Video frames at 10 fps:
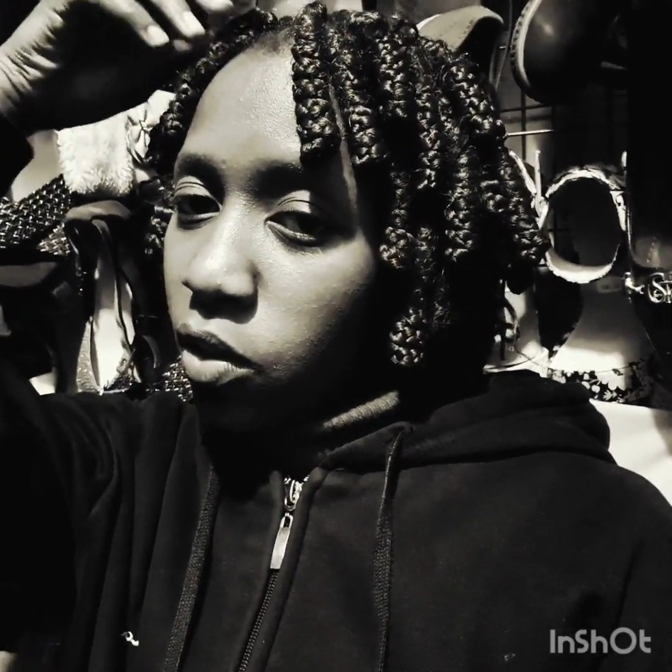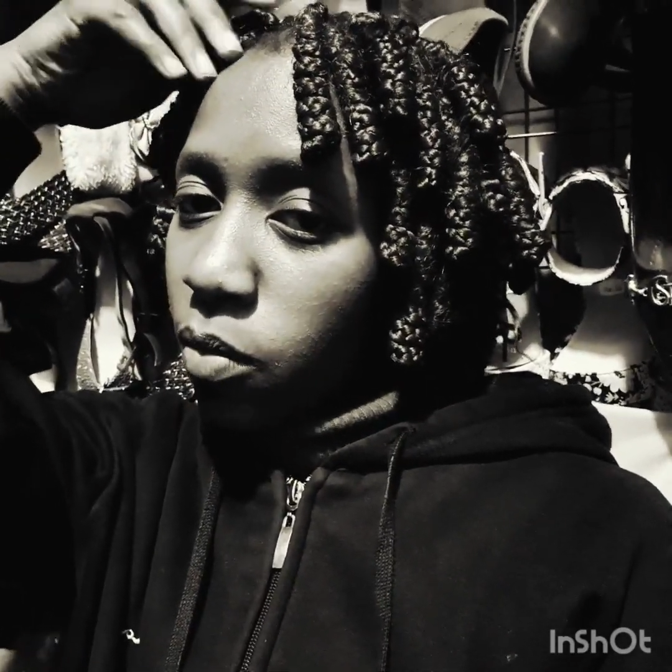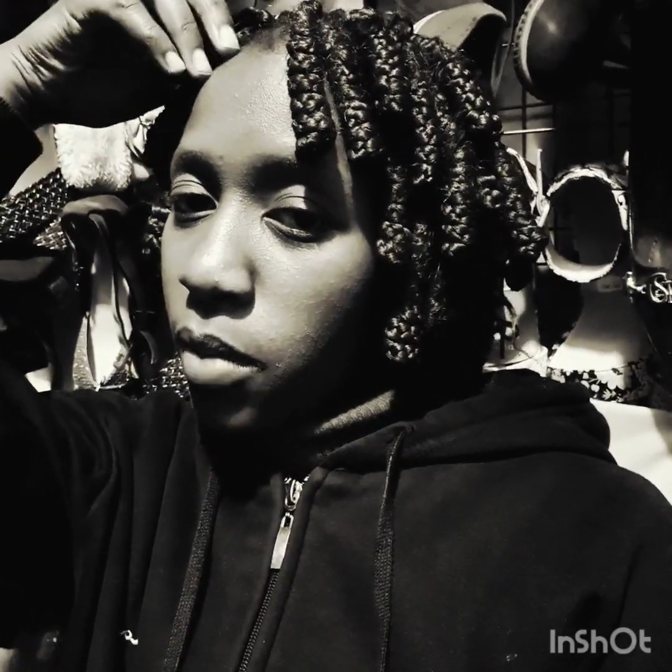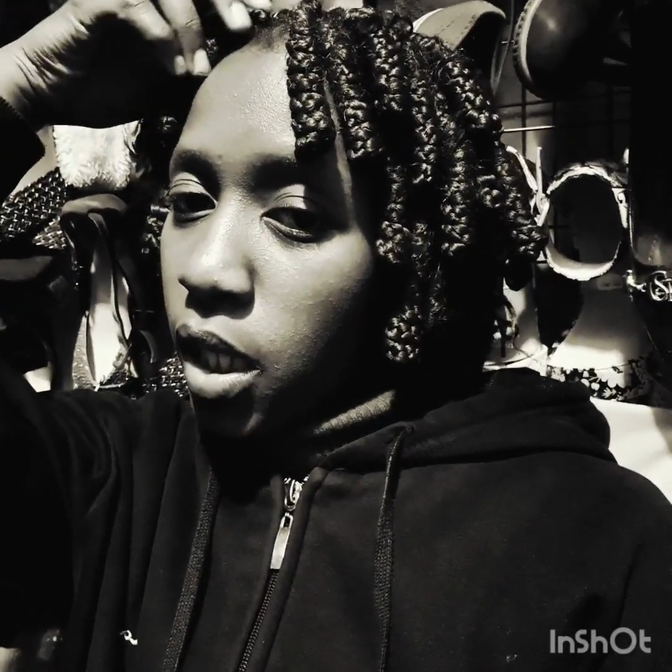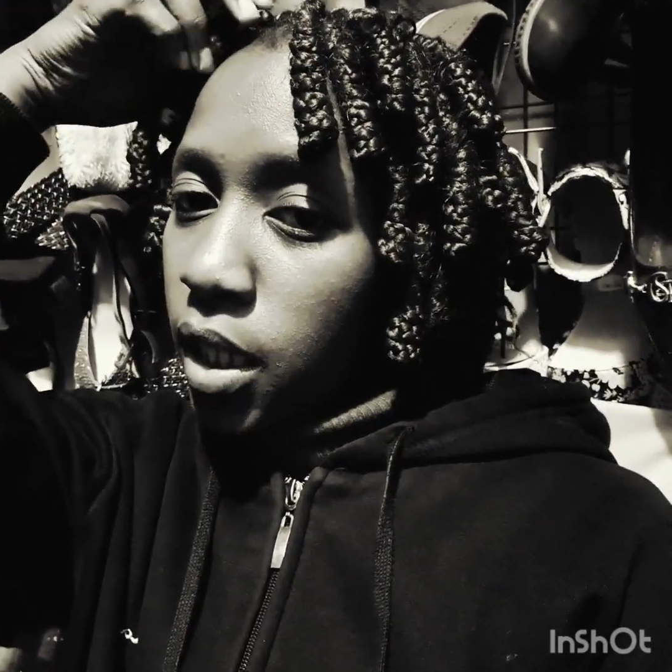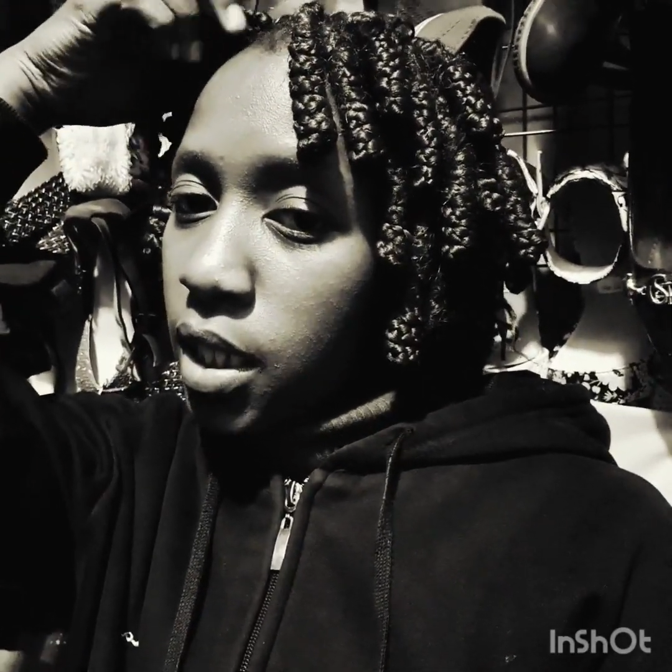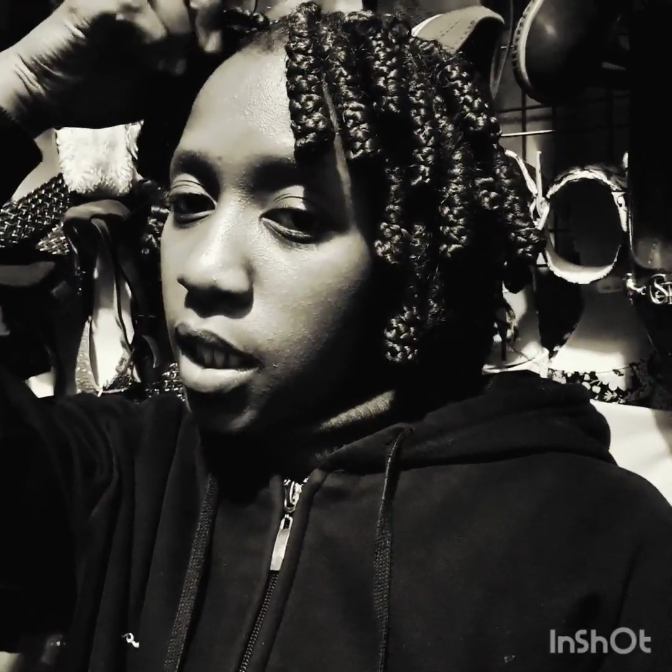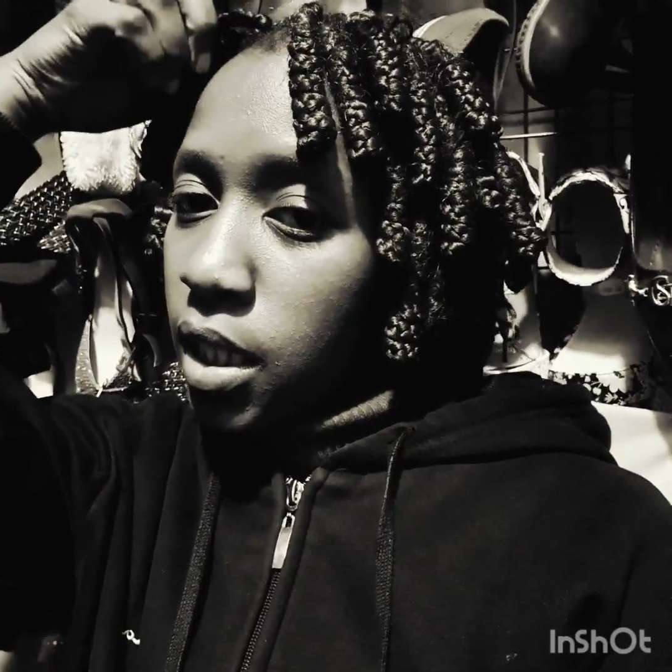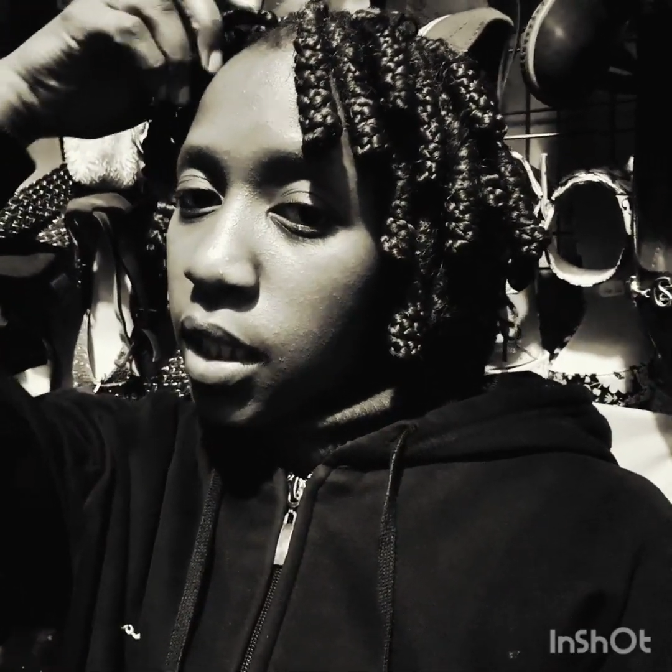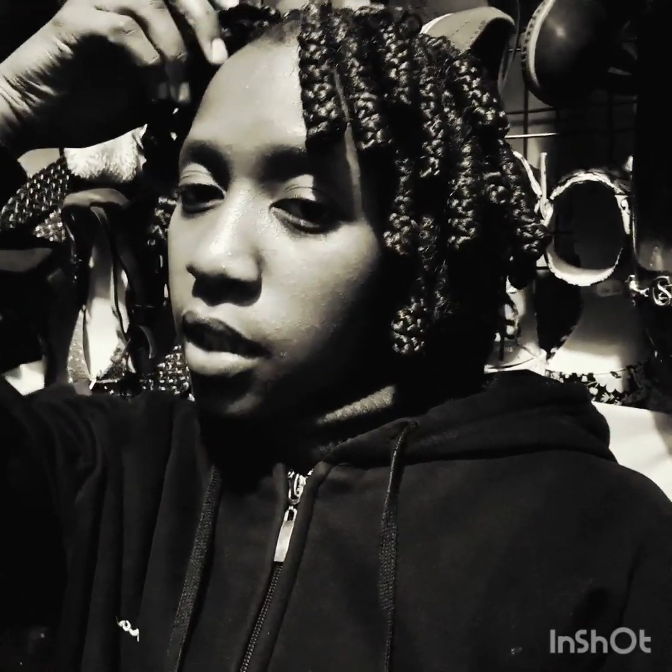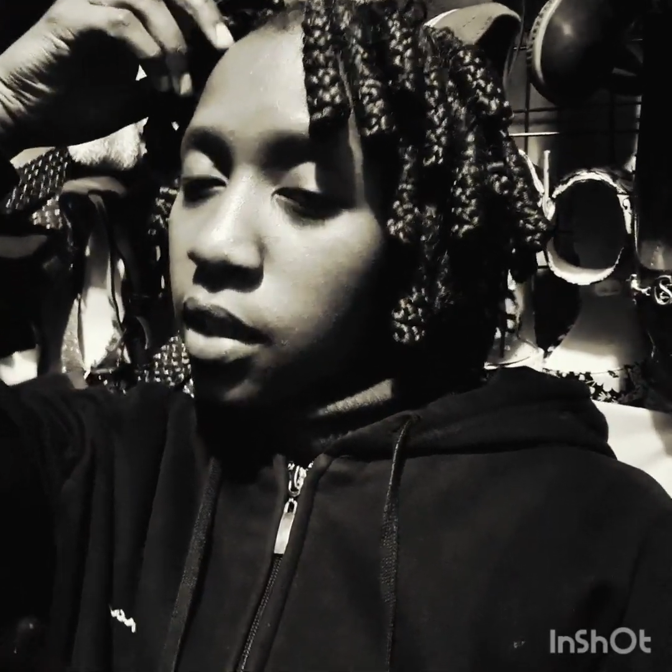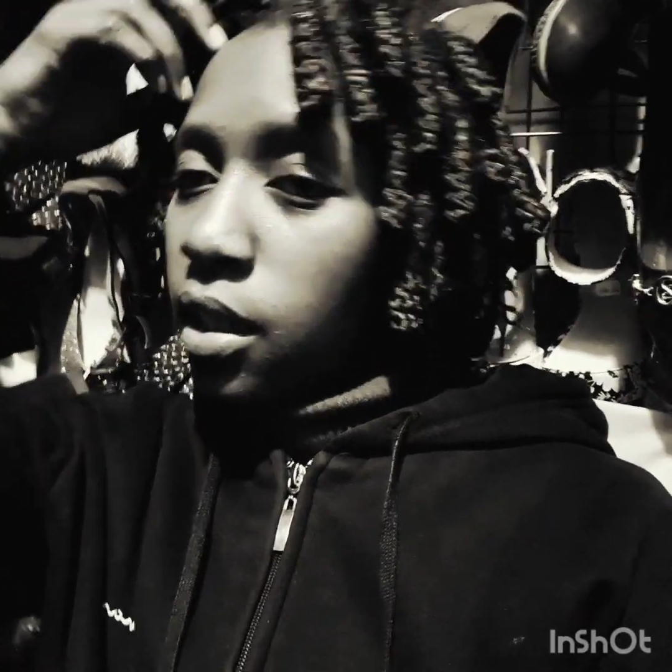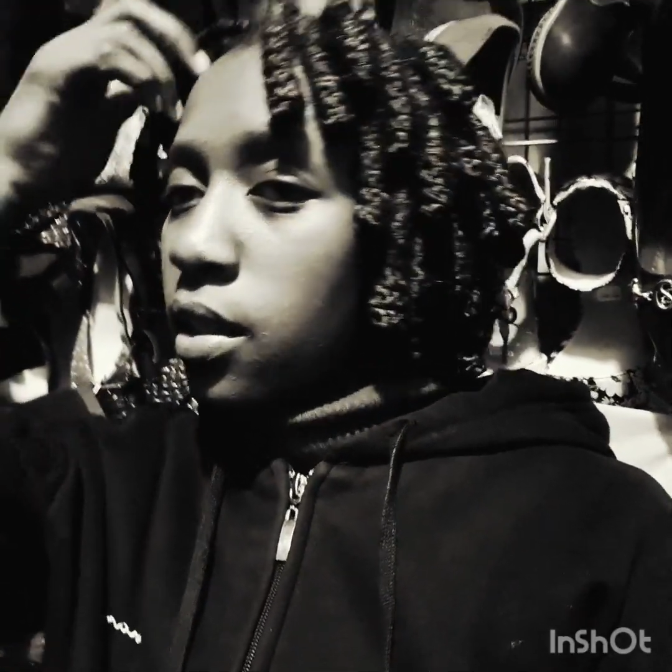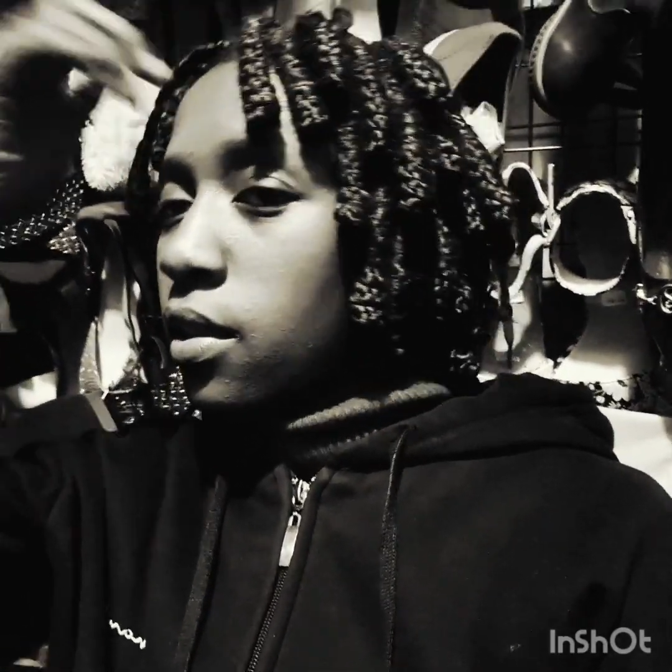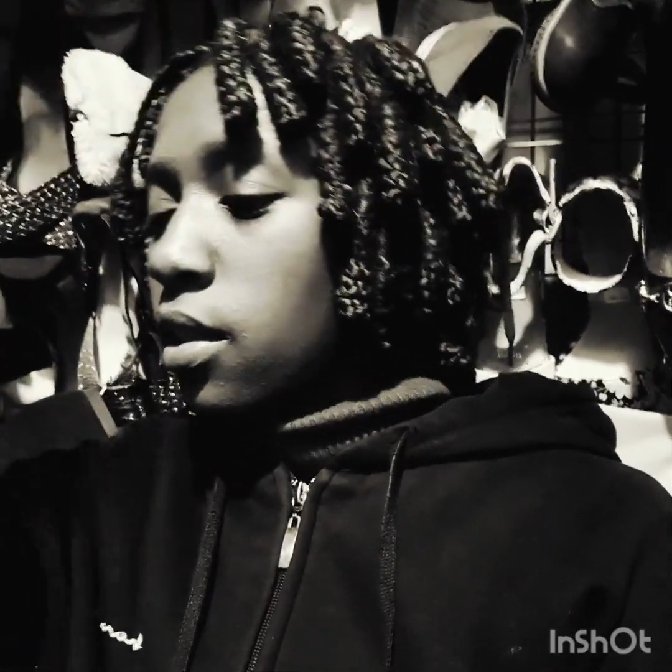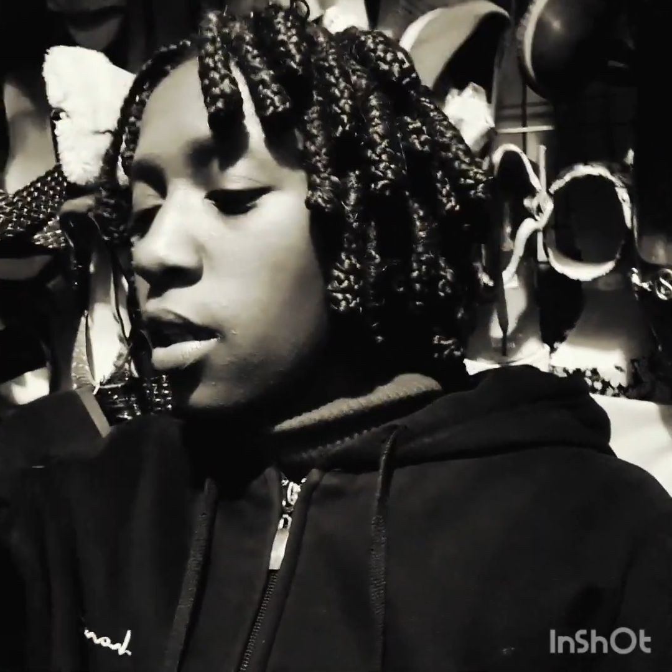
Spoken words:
on BET Sisters,